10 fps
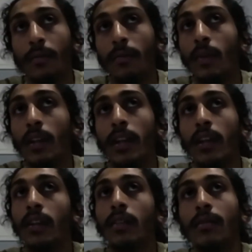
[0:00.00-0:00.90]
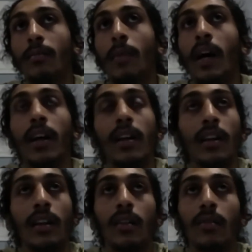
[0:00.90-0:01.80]
but like
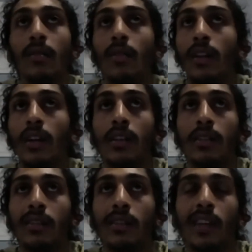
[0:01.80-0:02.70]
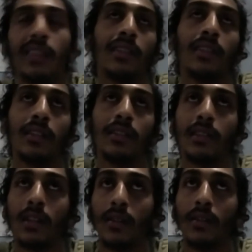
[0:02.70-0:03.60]
mocking and doing all that other stuff, that's
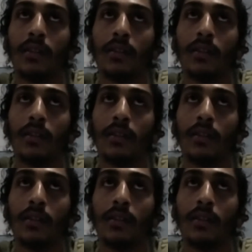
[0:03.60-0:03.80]
unnecessary.